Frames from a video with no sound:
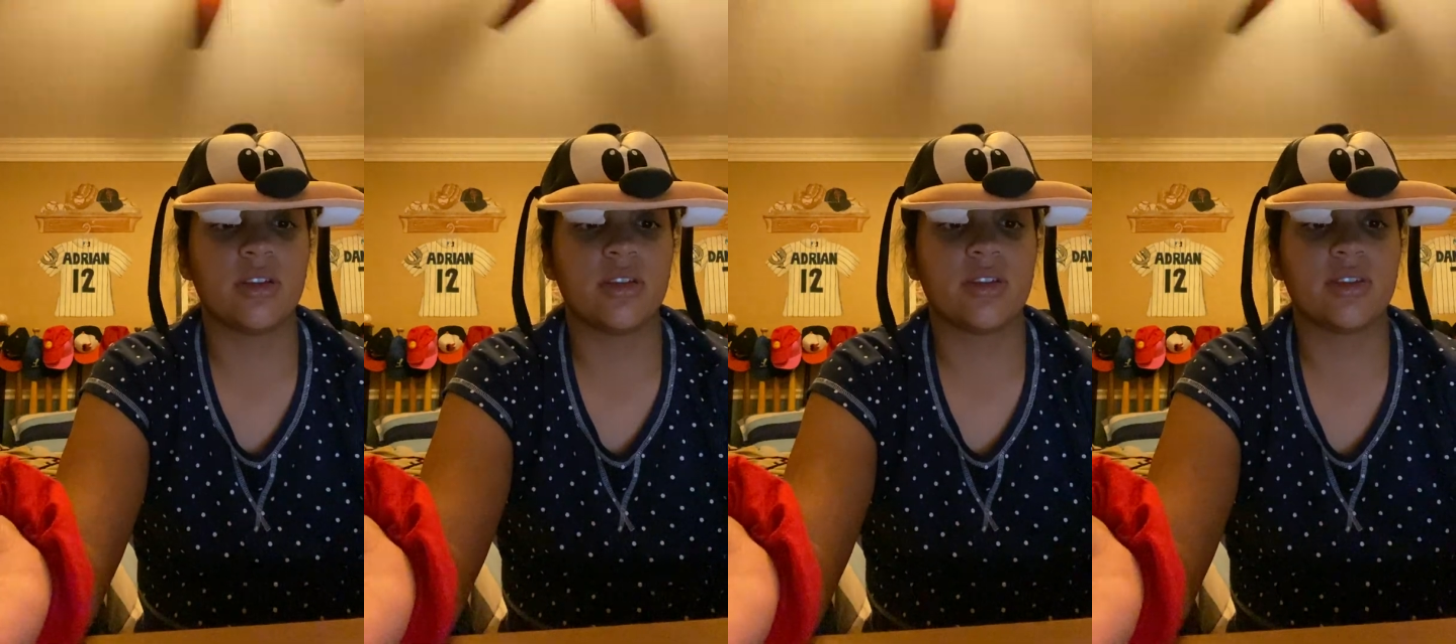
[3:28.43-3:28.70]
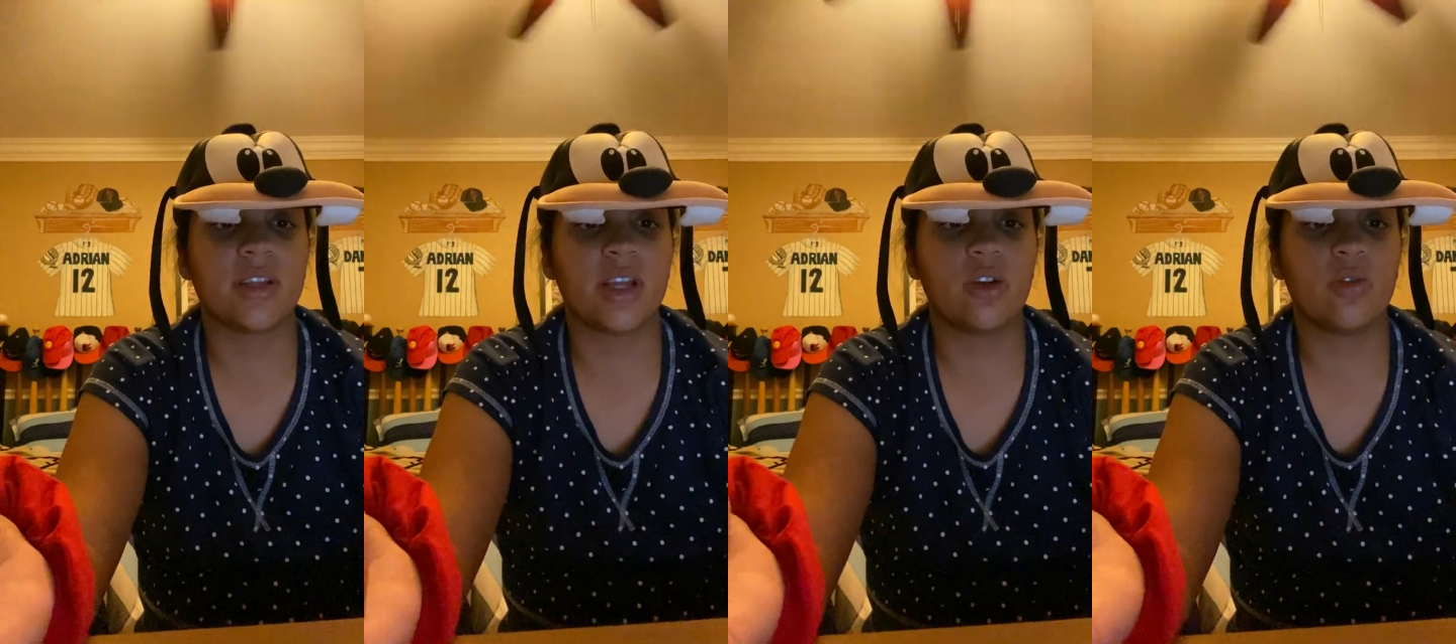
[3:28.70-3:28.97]

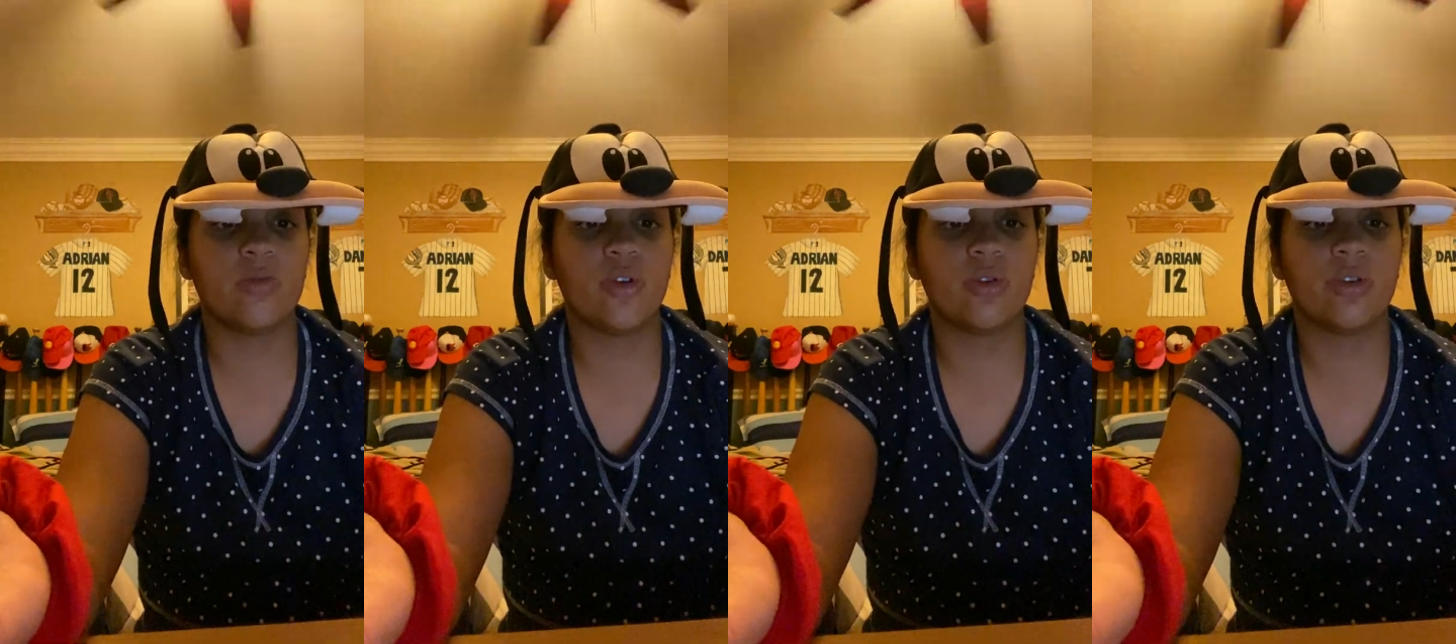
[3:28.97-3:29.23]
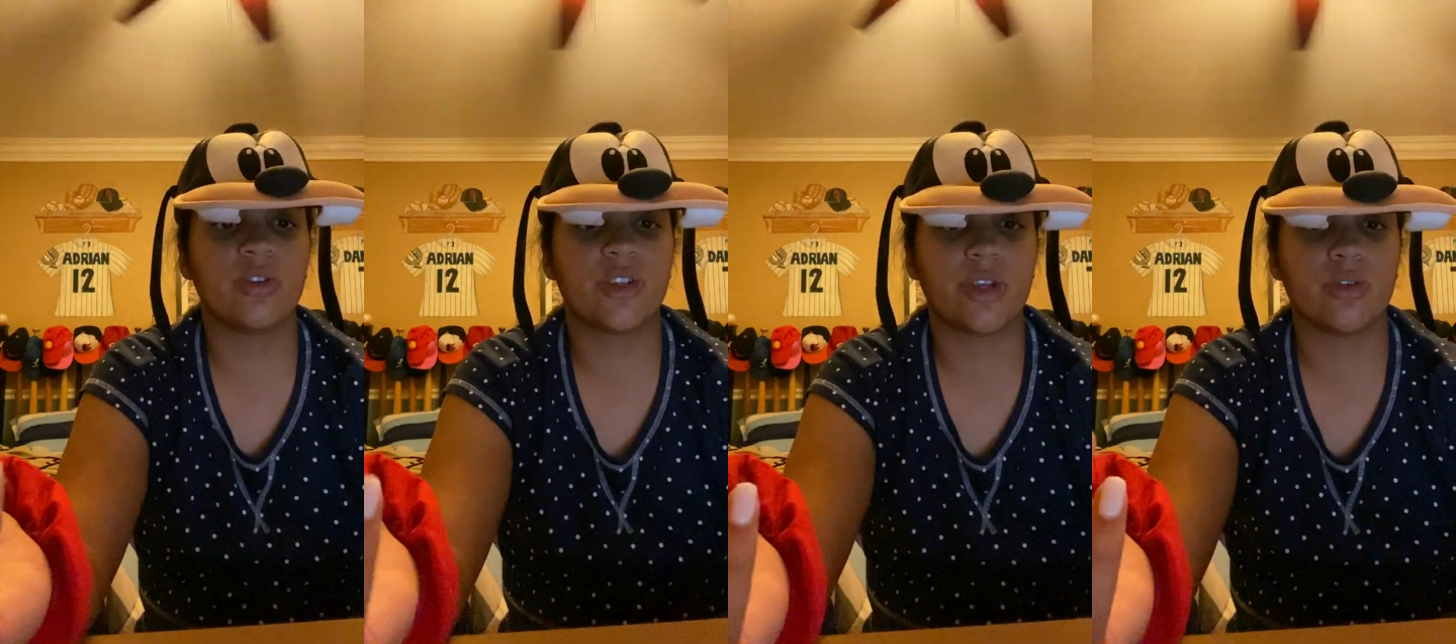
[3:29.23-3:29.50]

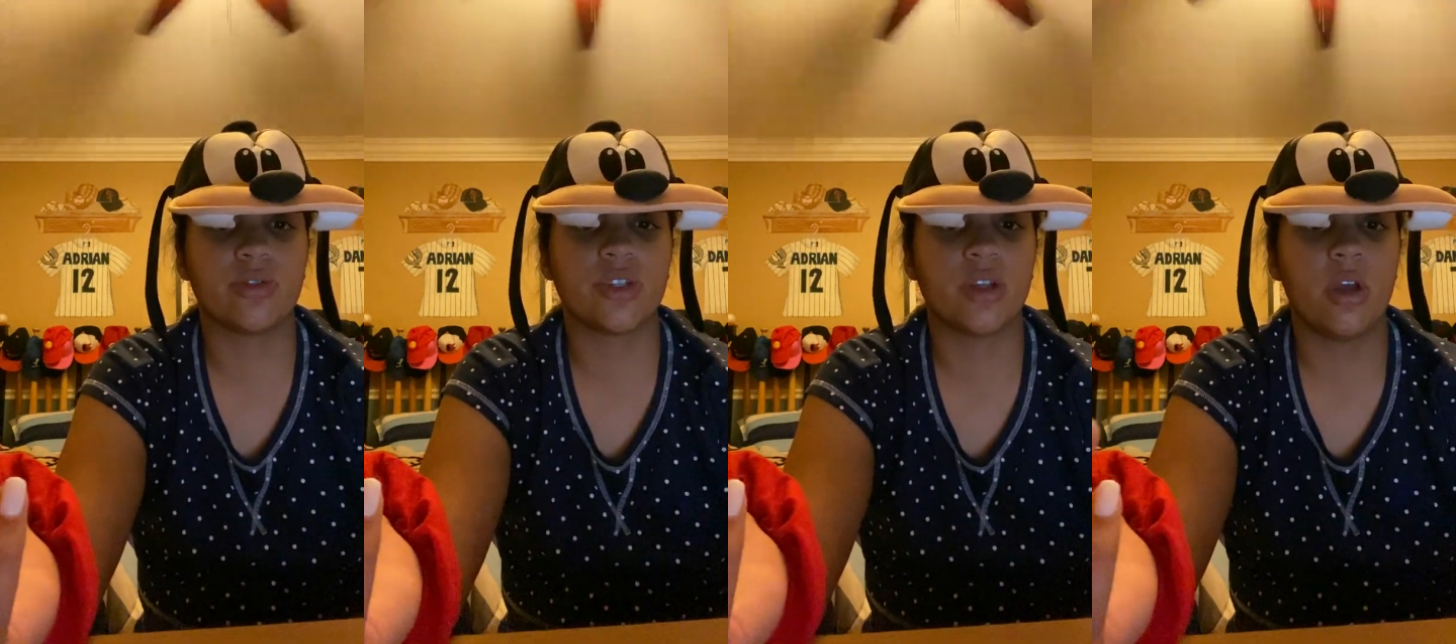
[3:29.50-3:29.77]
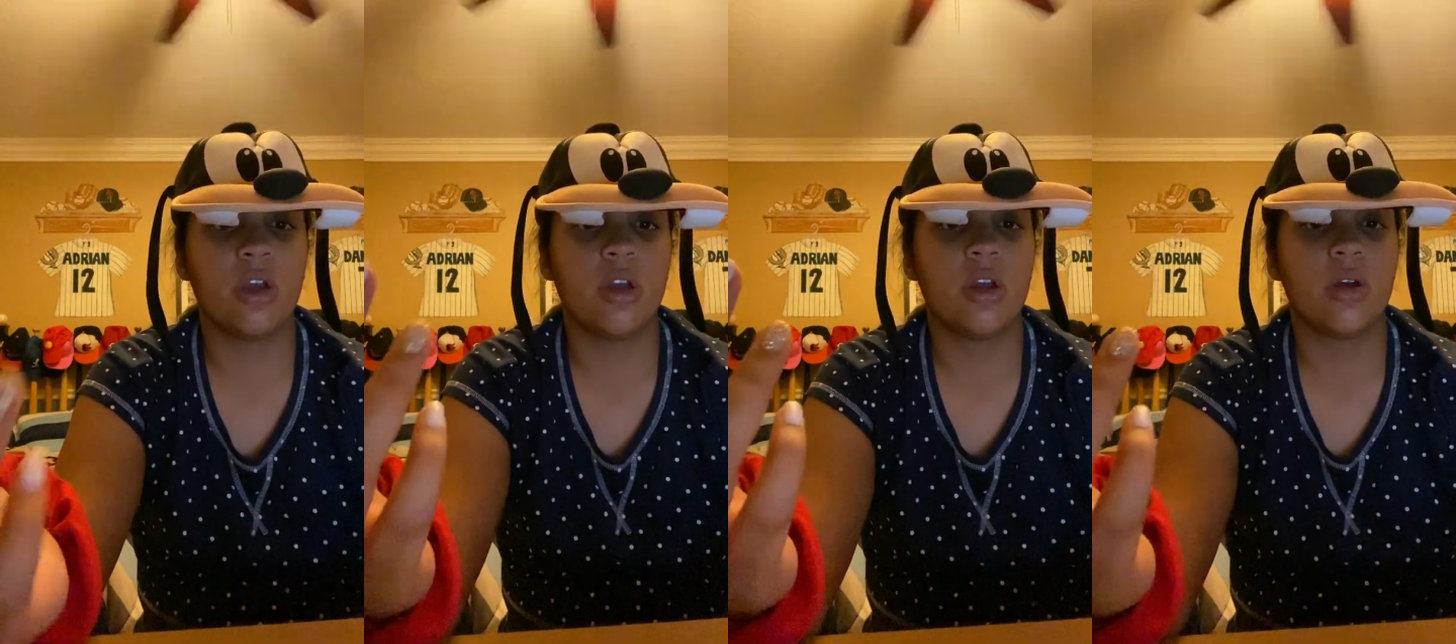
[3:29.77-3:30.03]
psychomotor skills,
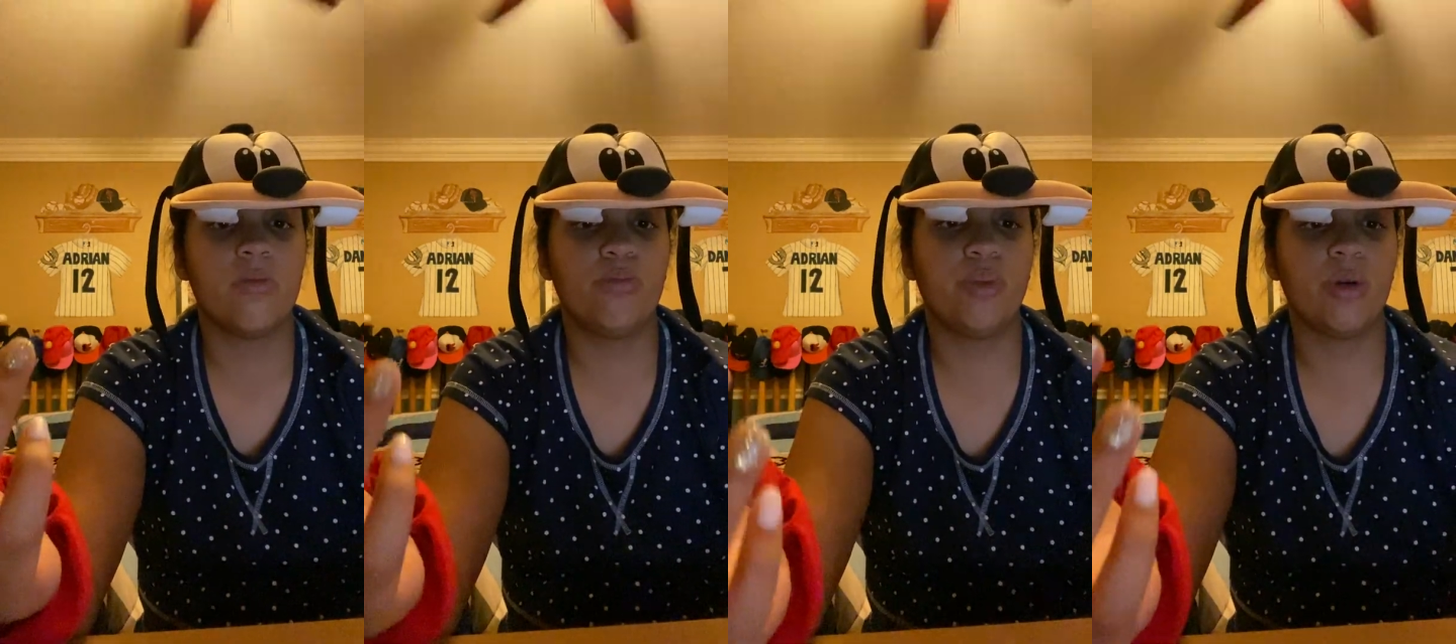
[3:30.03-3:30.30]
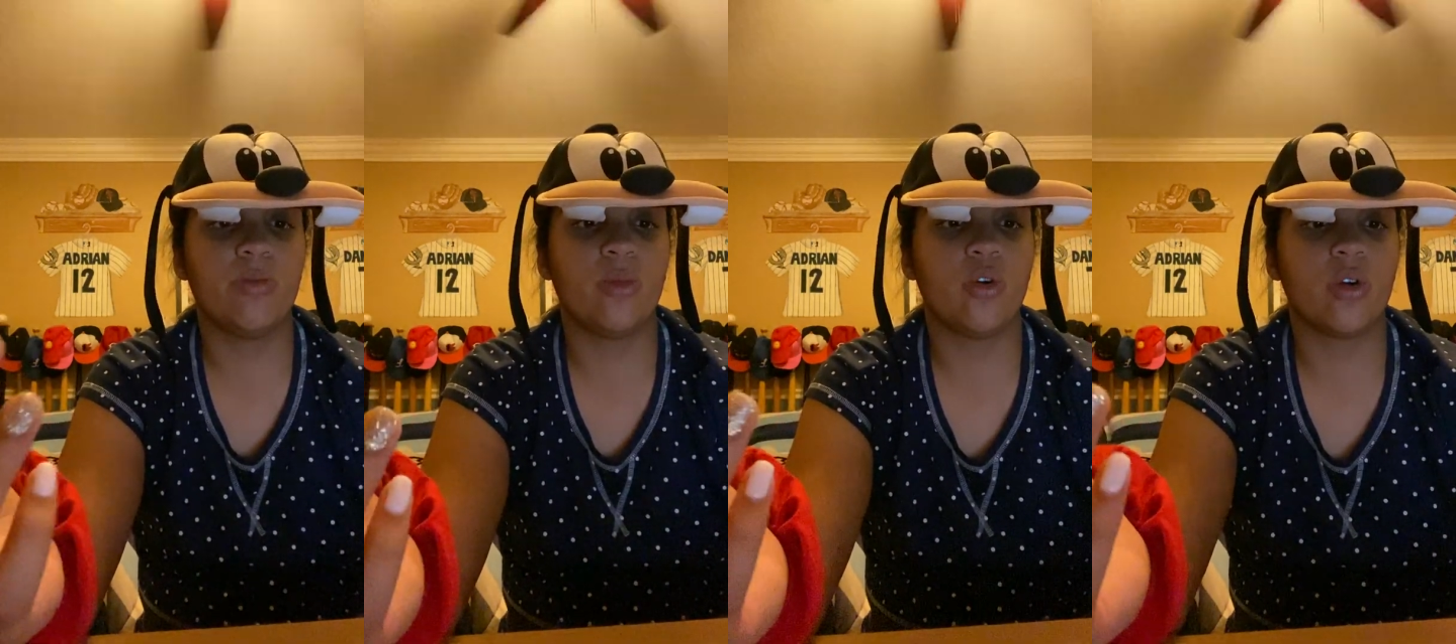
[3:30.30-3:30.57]

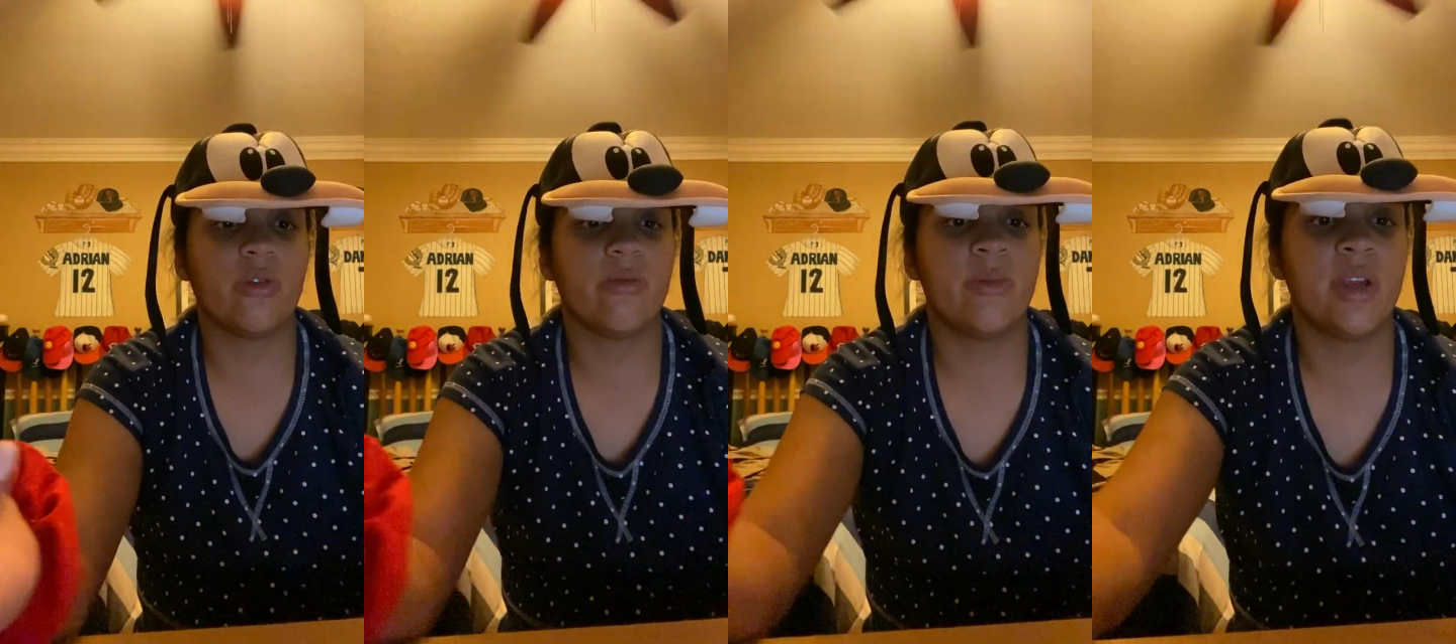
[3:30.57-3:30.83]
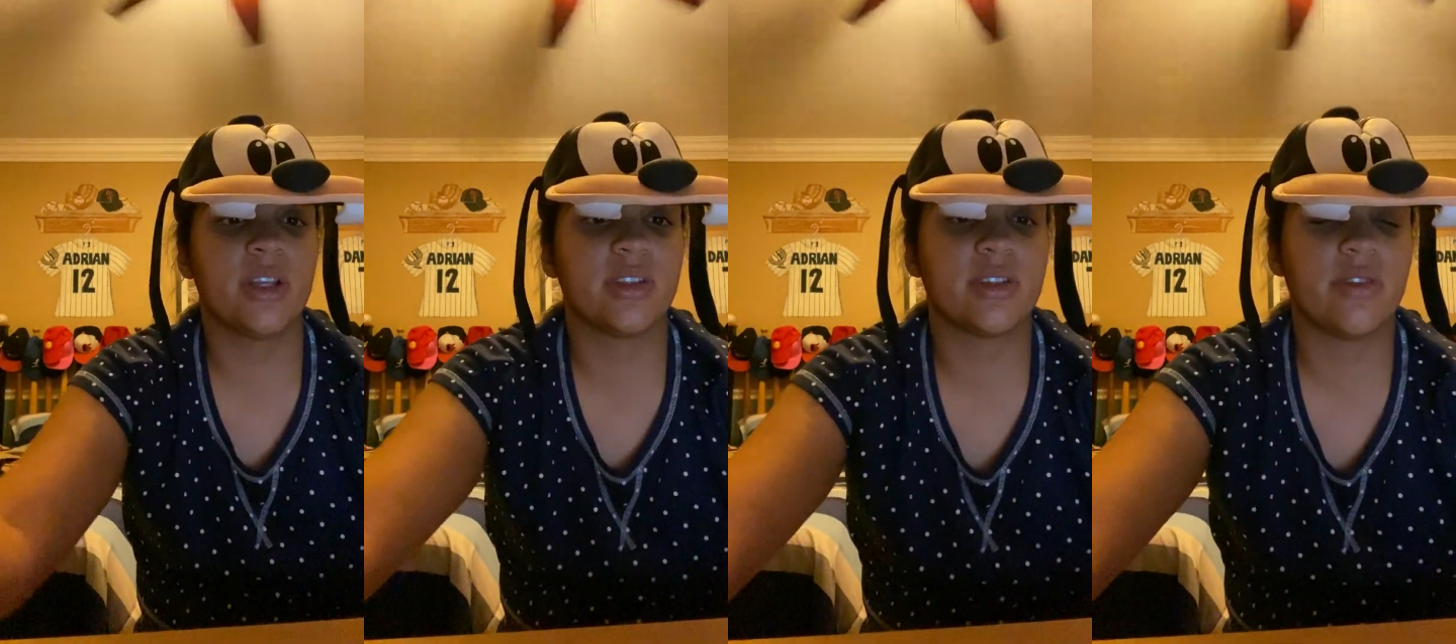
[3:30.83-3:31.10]
but more
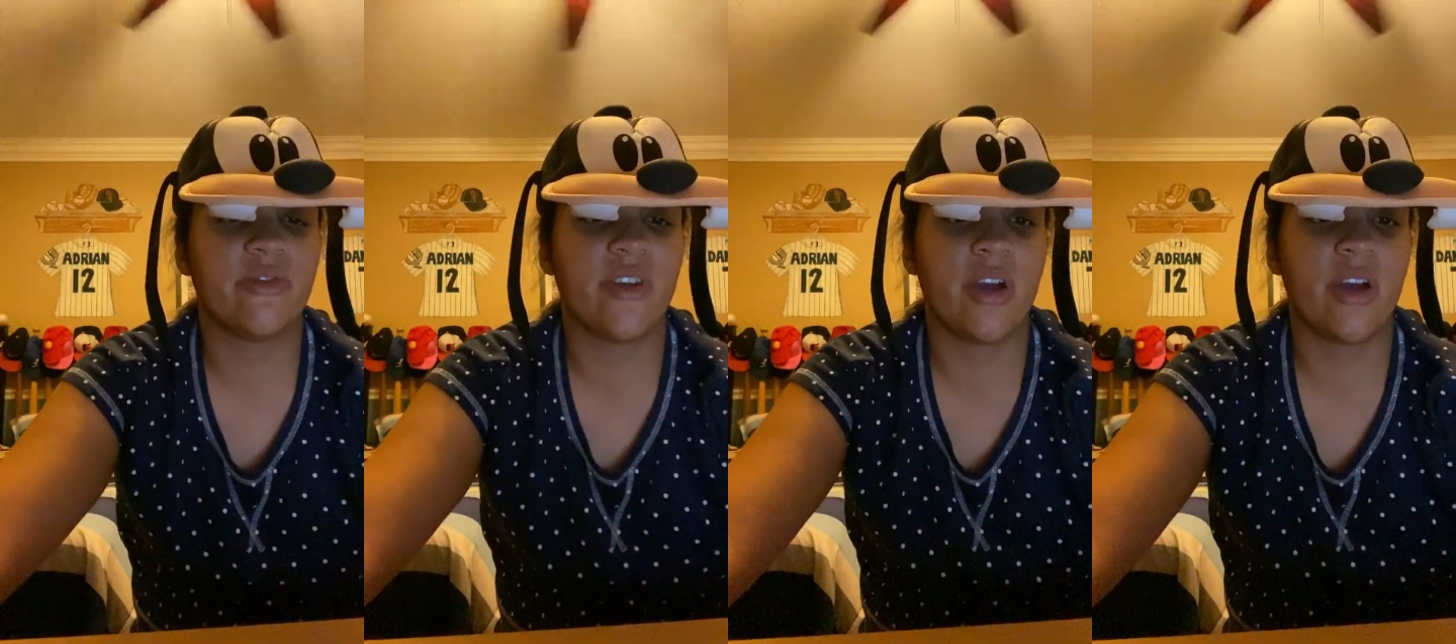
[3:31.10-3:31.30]
mixed